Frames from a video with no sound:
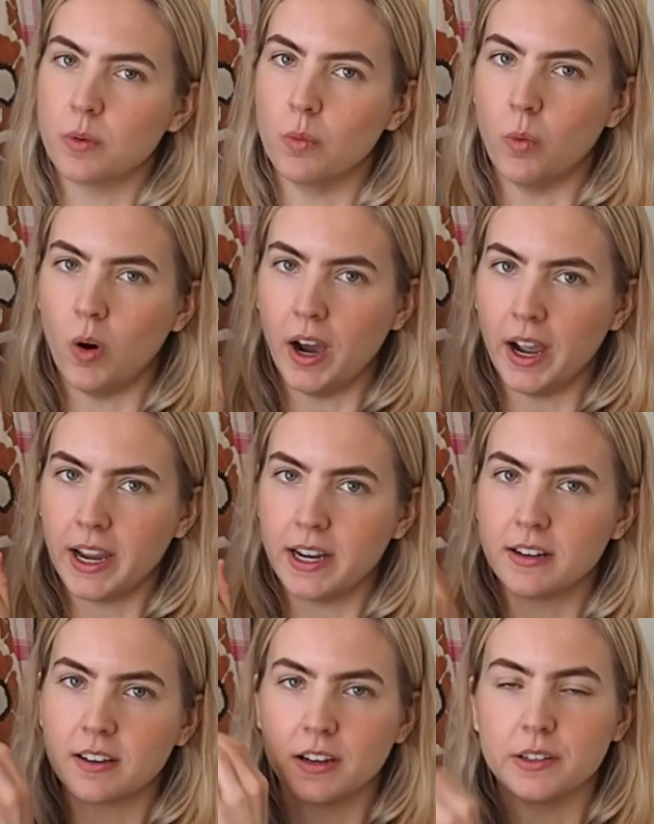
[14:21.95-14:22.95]

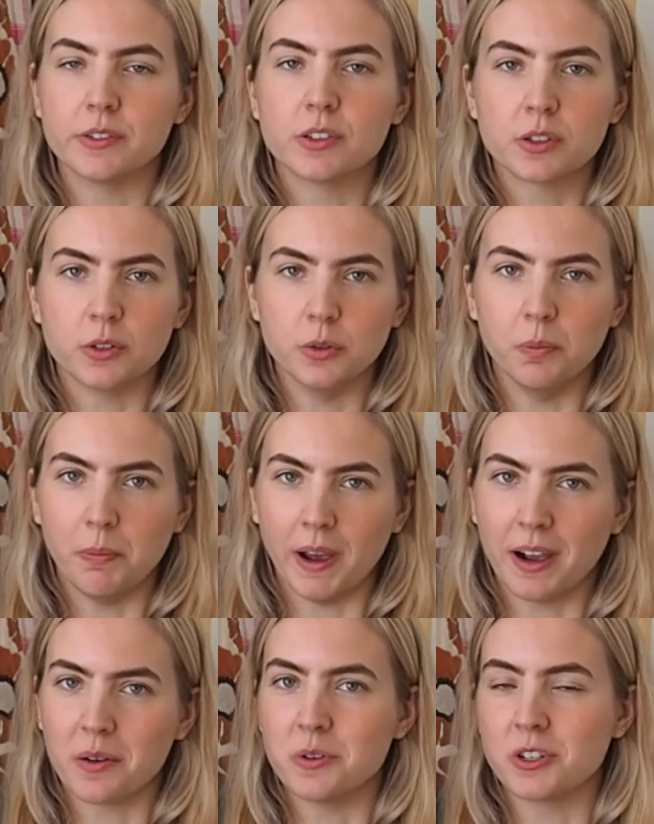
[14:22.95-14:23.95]
wide kind of scoop
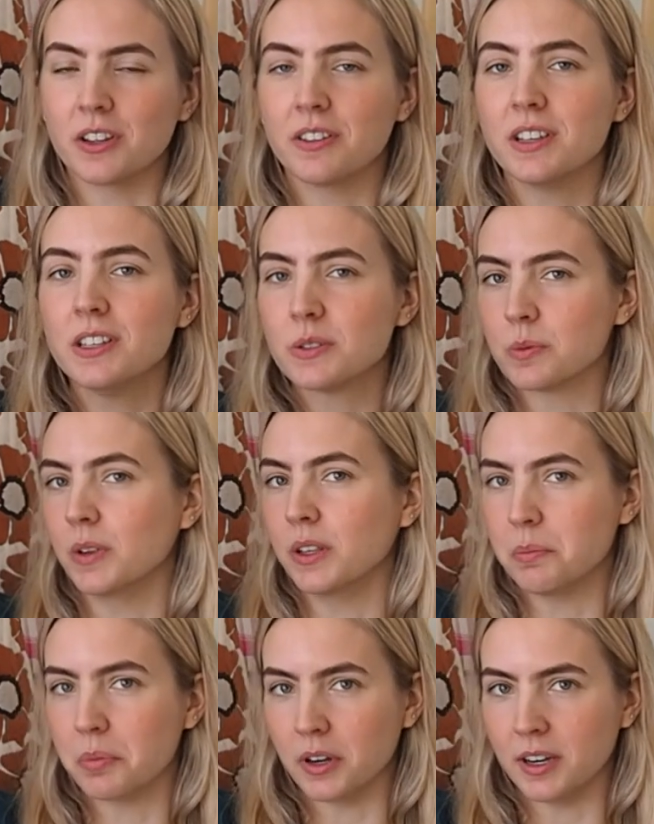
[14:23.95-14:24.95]
back, which I think is really
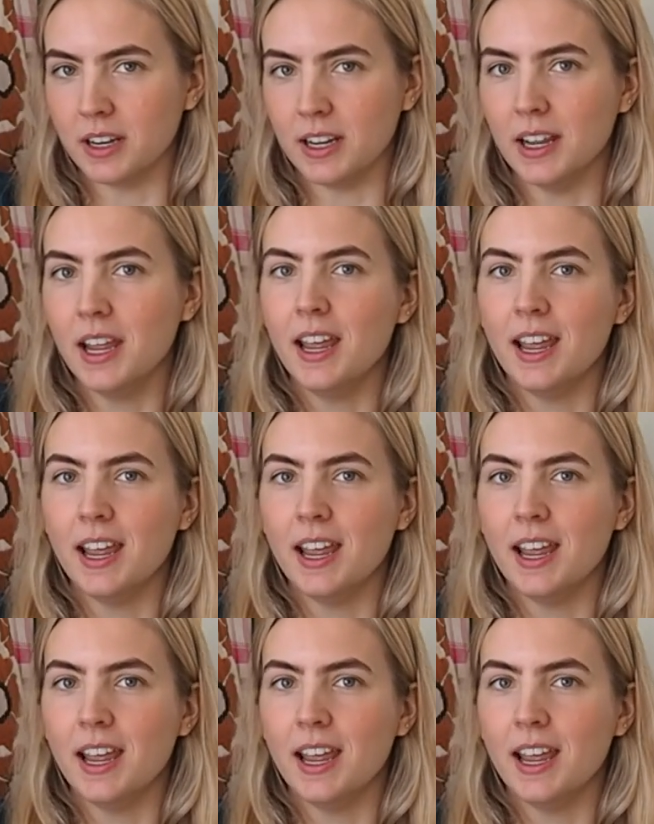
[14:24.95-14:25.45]
pretty.